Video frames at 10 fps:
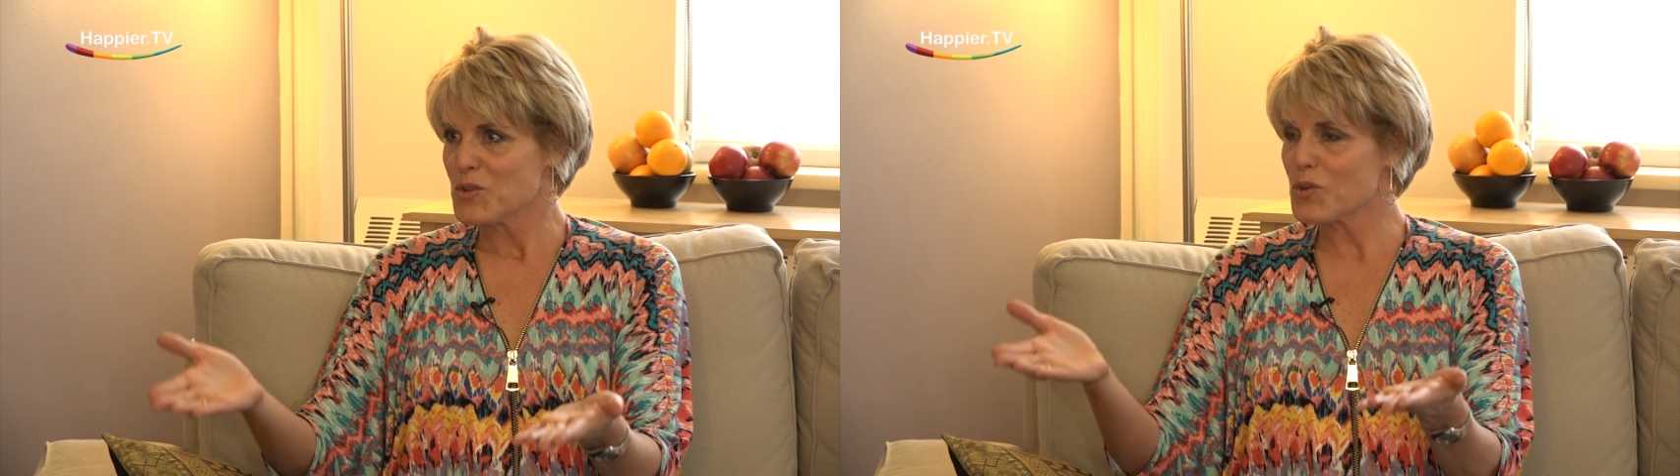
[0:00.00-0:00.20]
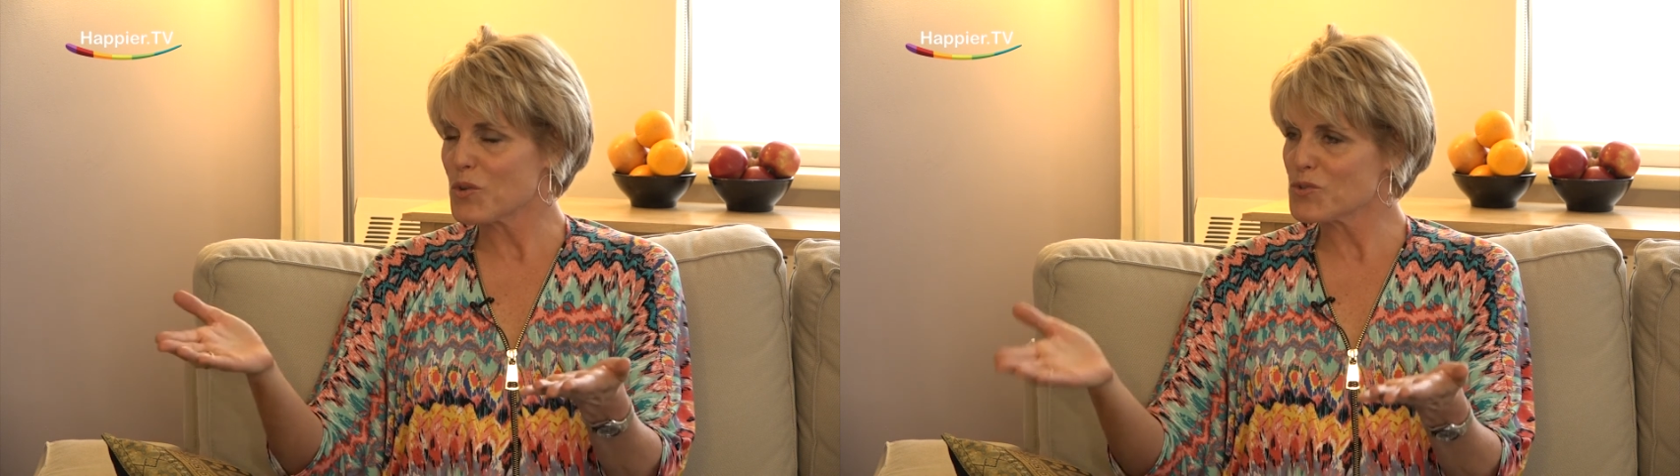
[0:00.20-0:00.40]

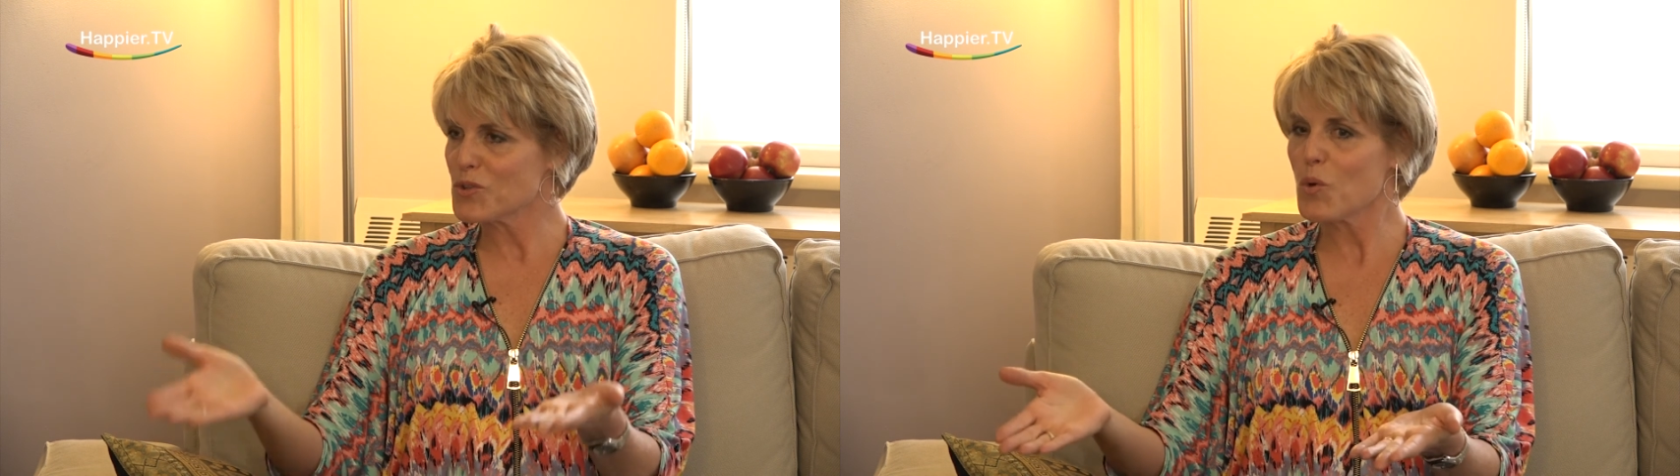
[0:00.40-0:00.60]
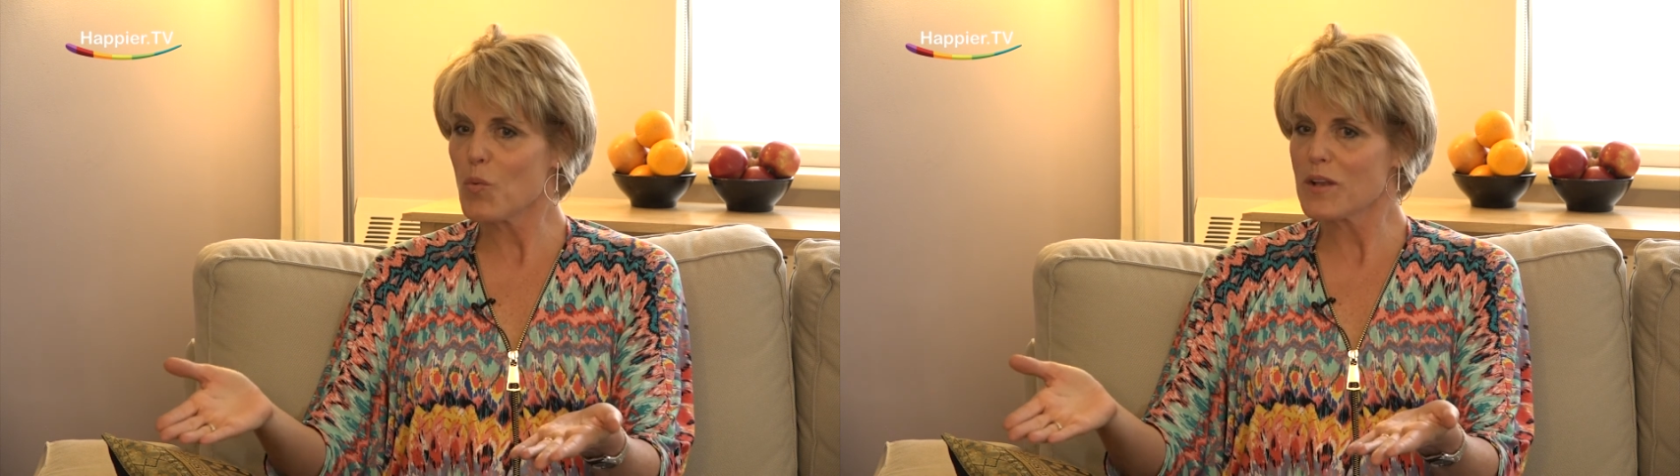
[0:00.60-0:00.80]
So there's
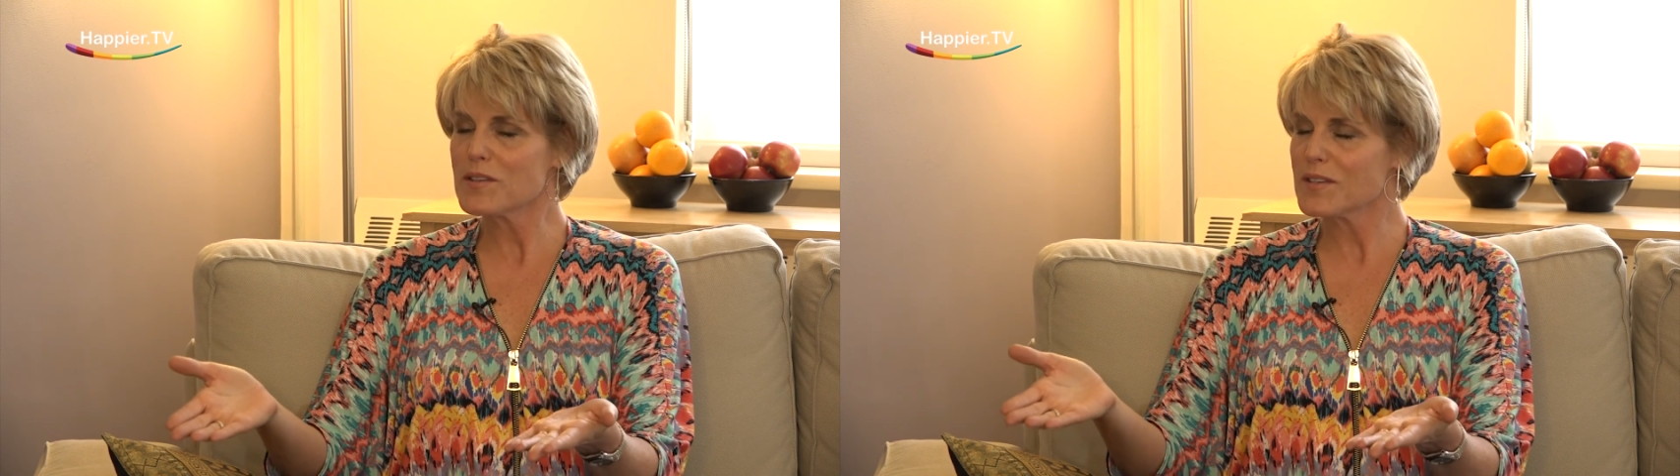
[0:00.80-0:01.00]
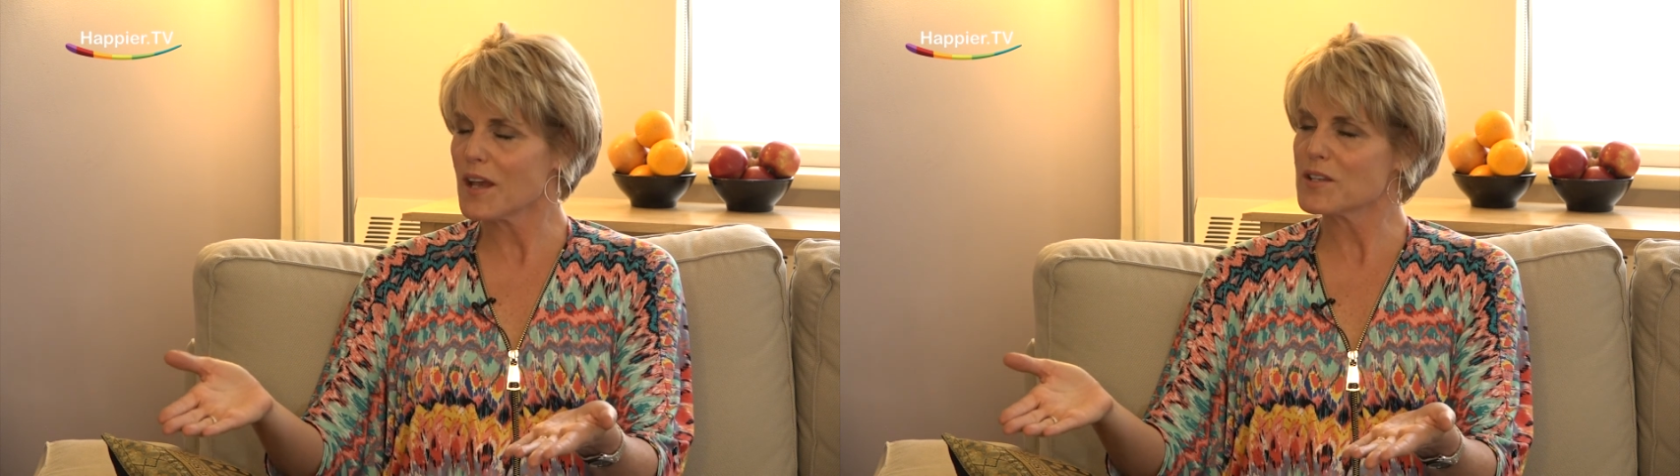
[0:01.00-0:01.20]
no
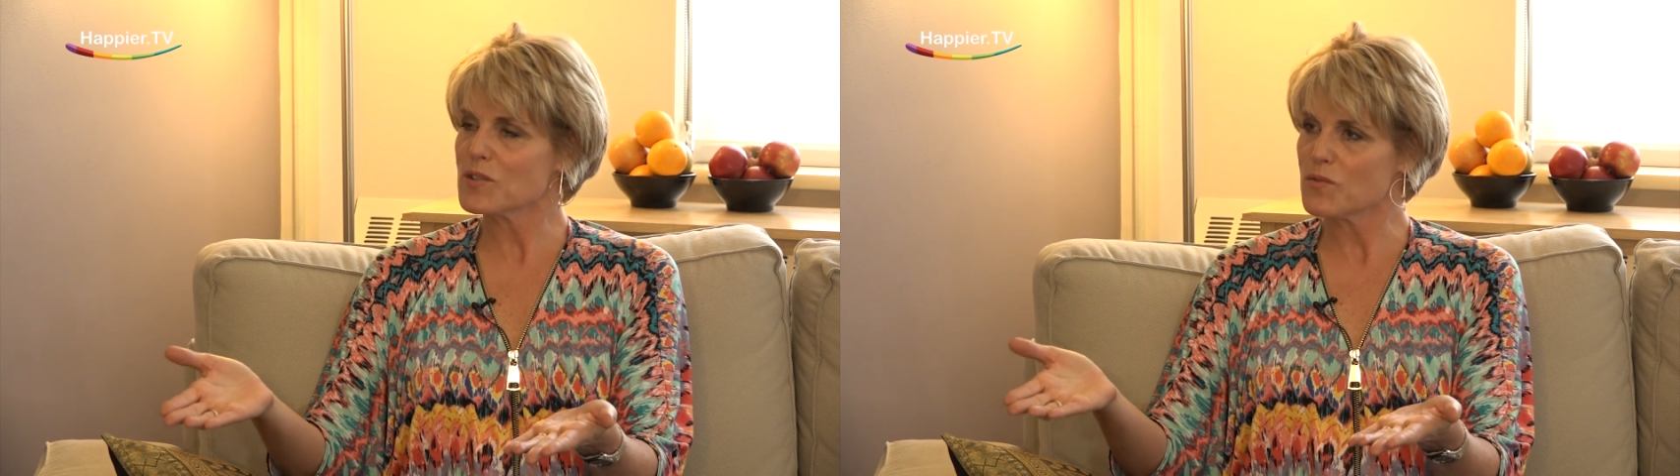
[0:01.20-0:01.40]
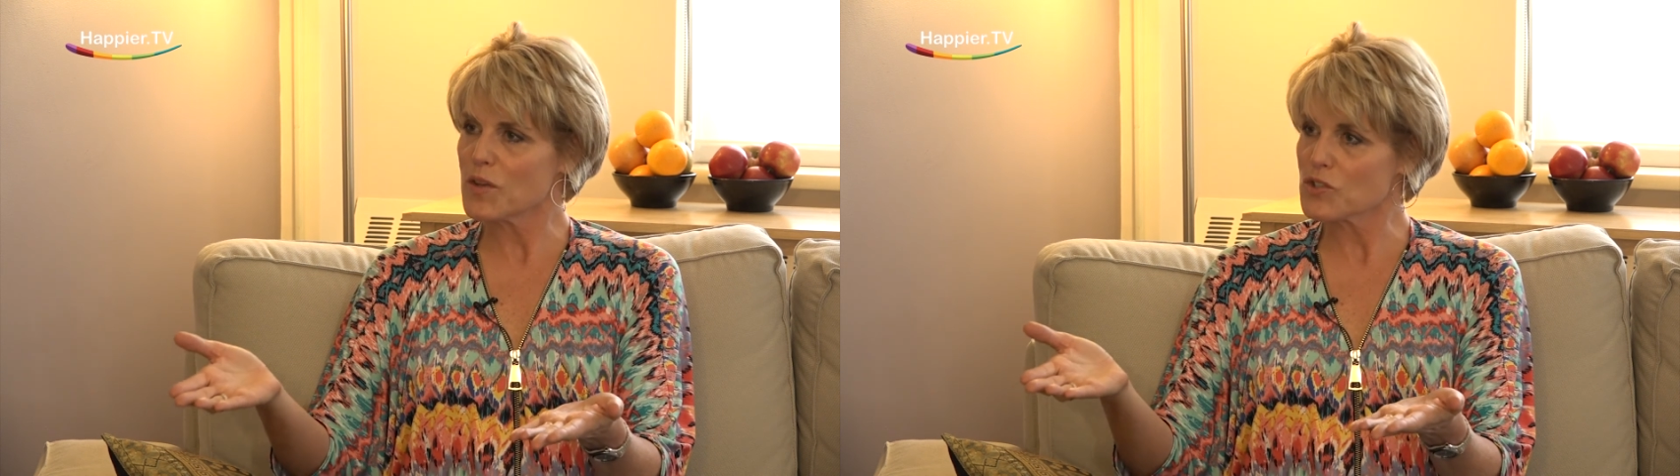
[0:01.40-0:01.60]

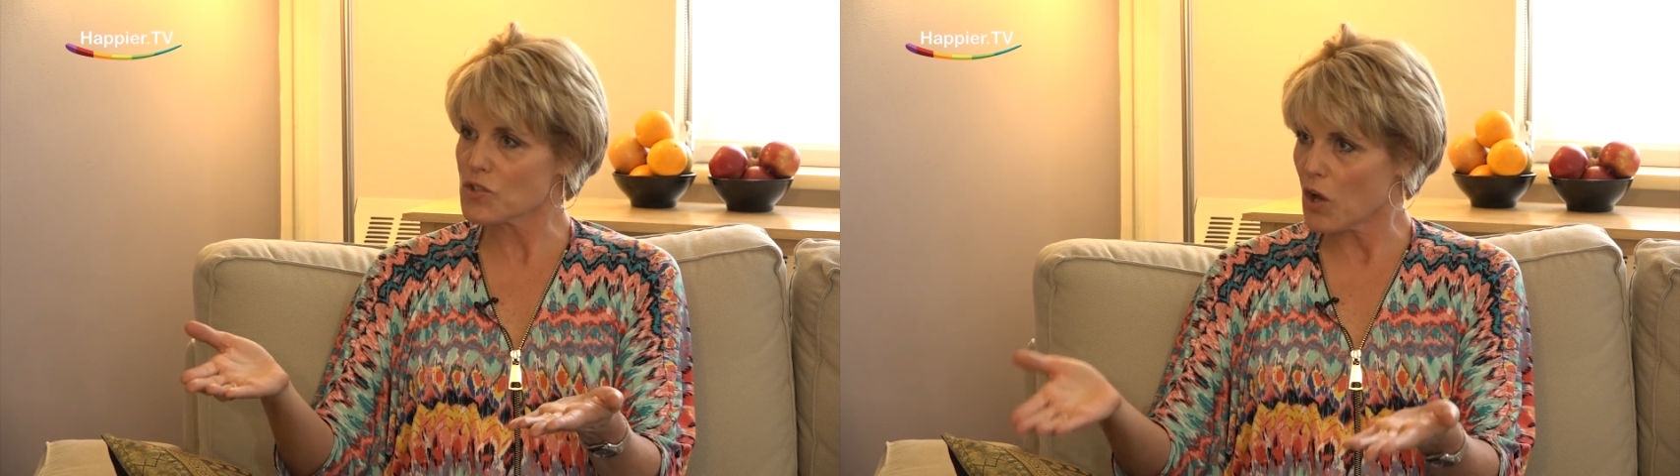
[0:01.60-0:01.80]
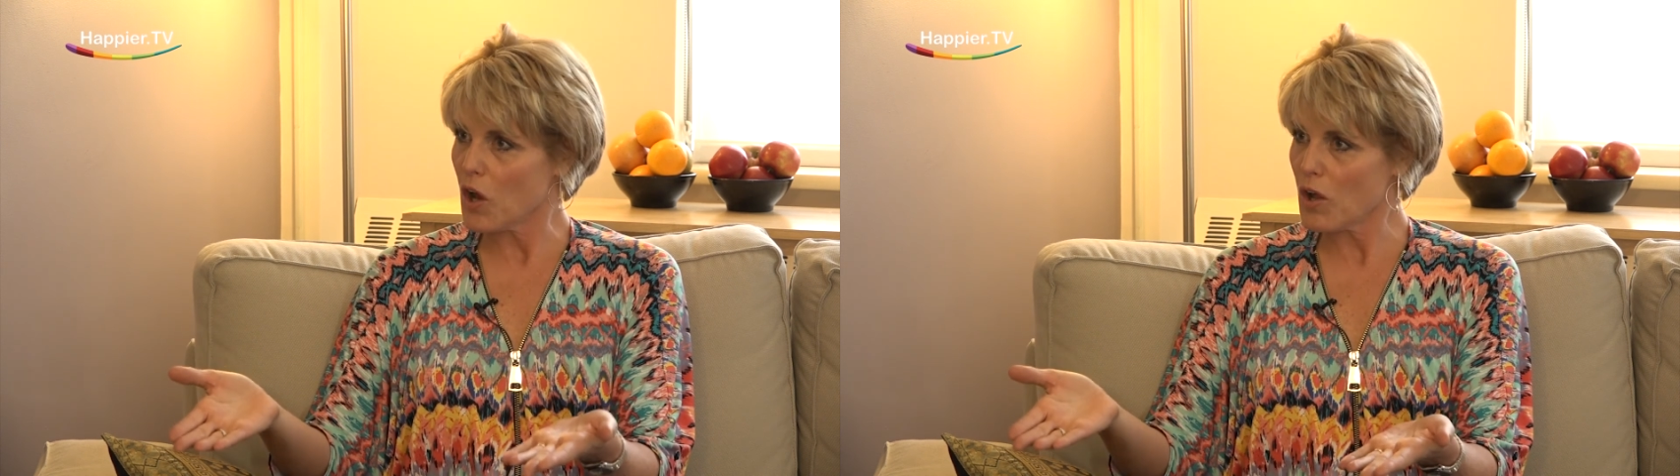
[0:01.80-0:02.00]

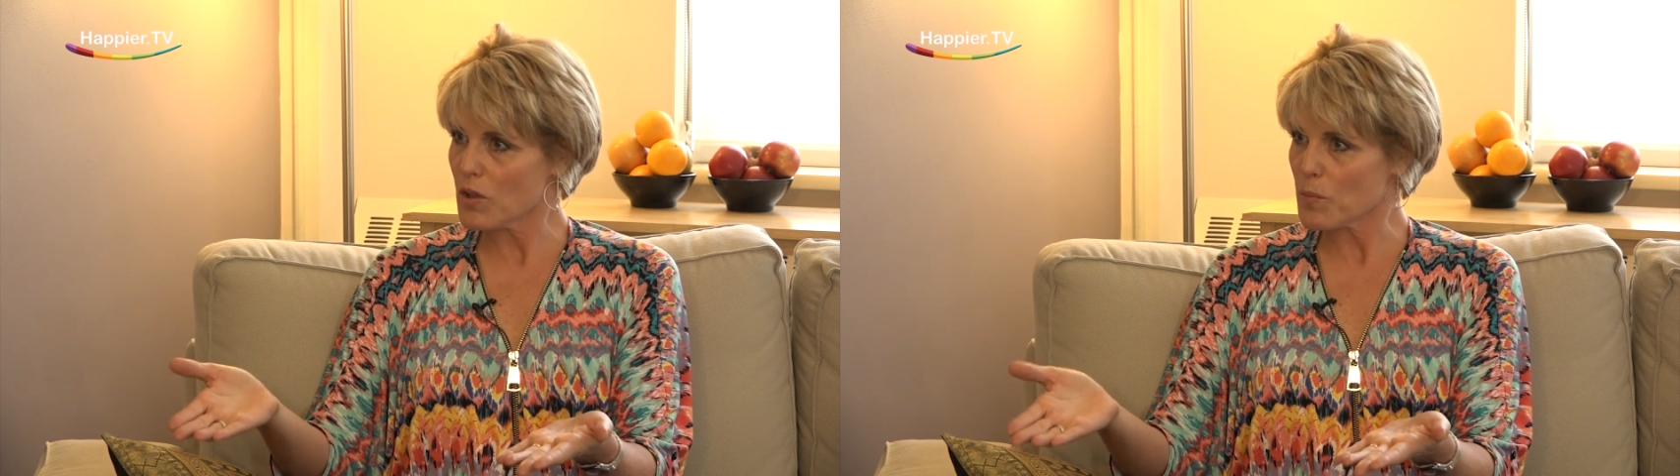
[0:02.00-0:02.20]
one-size-fits-all